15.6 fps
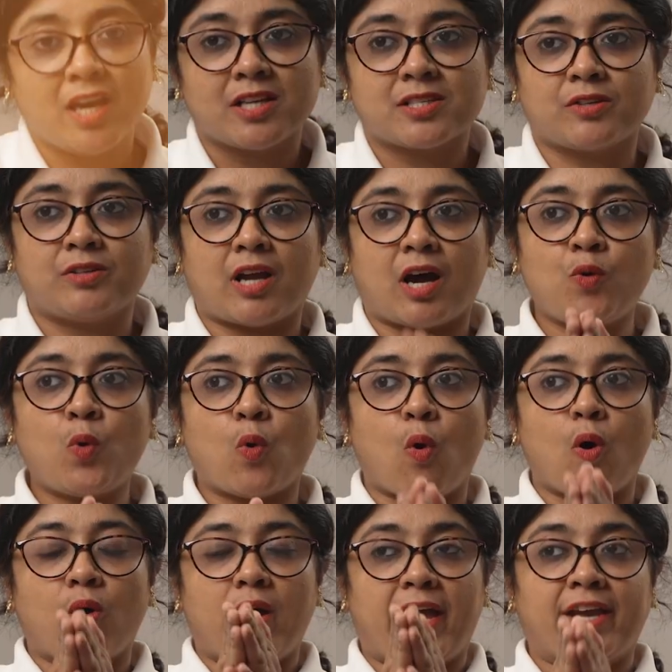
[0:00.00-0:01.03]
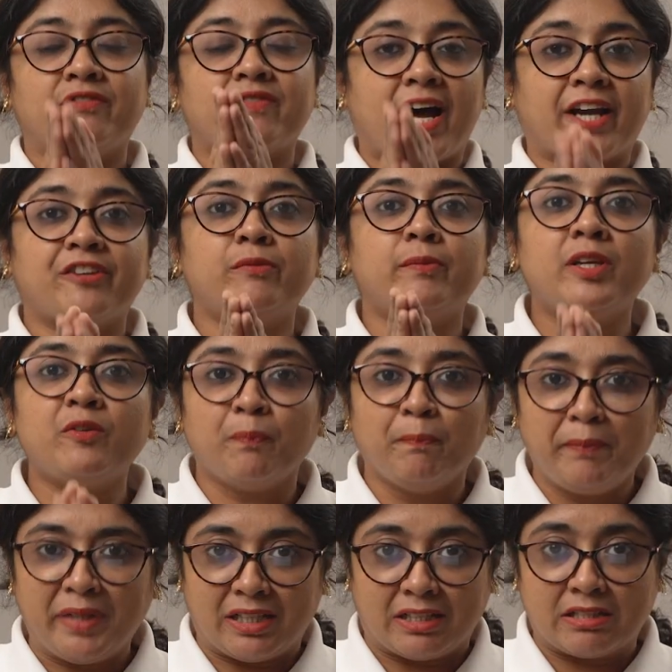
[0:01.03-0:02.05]
So now, environment
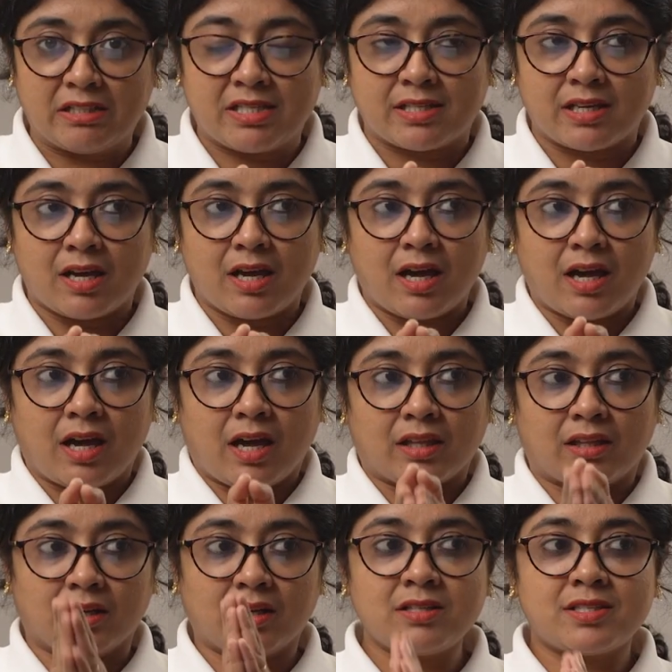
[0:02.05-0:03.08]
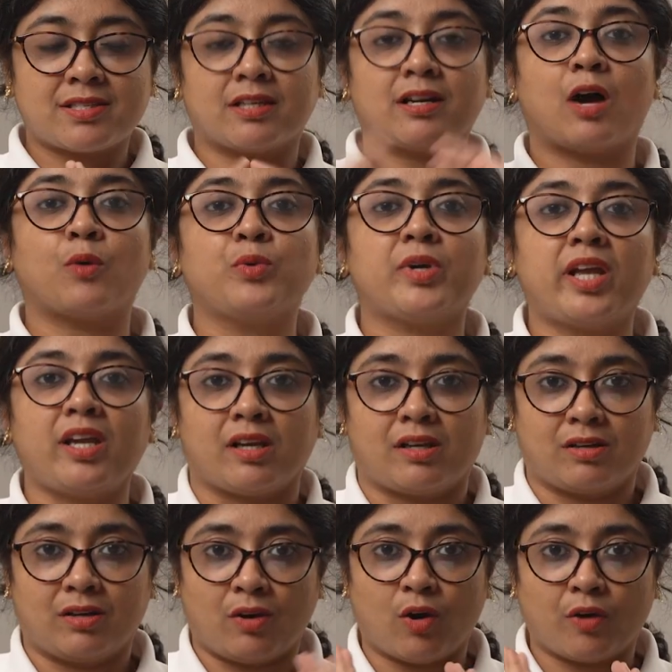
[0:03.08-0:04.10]
means the surrounding
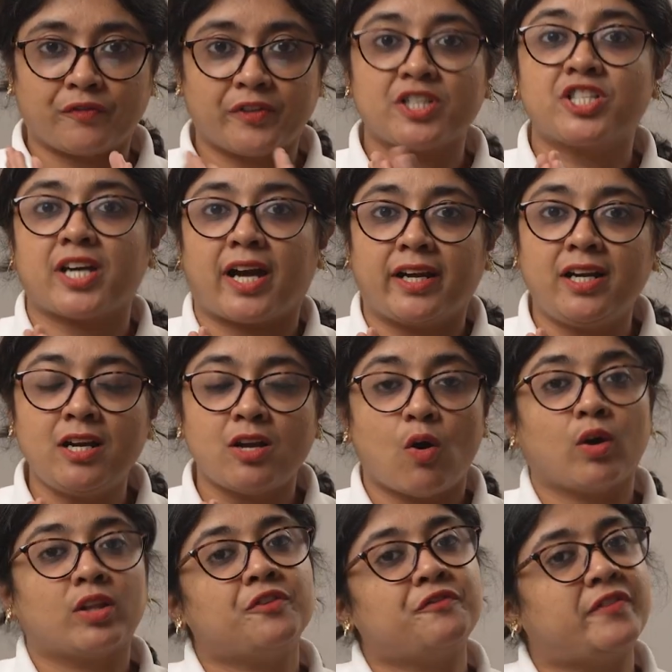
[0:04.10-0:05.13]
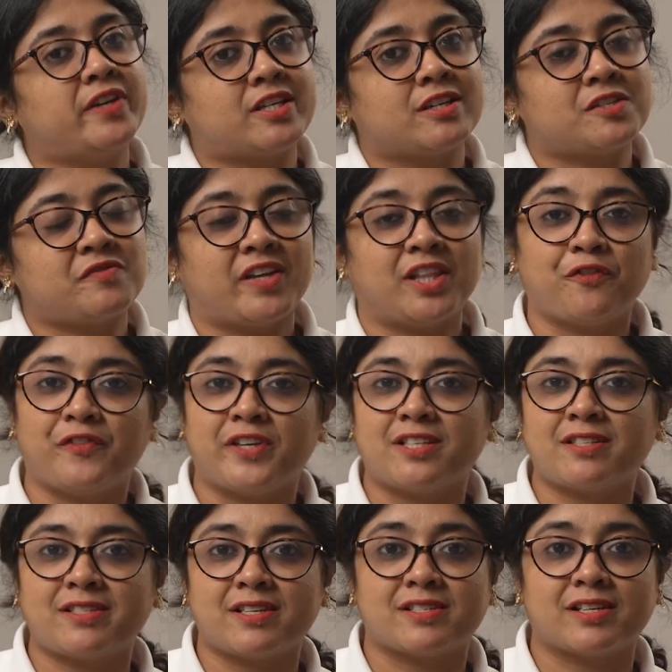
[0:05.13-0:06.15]
of the child or the fetus when the
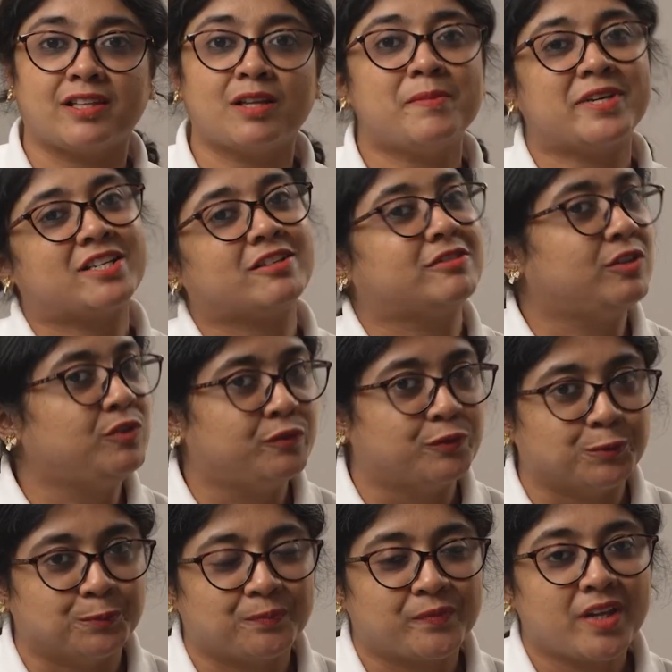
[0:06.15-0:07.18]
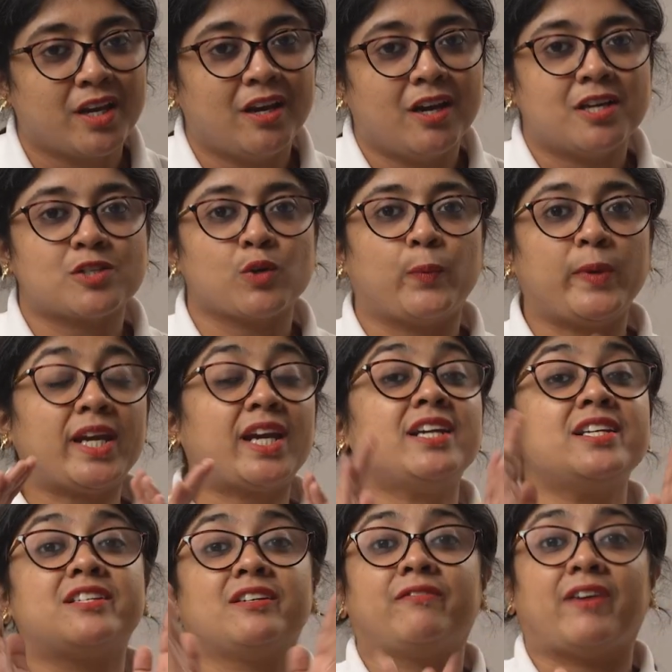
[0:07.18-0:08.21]
fetus is in the maternal womb. So we
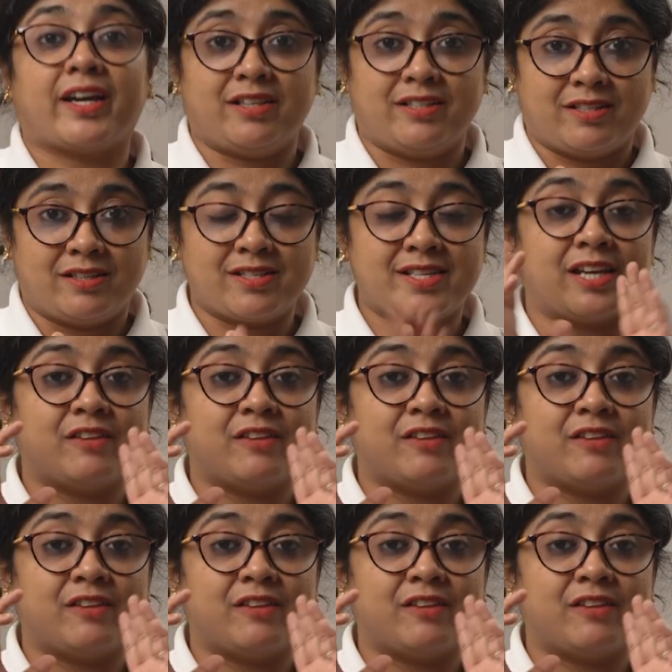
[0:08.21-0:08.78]
can divide this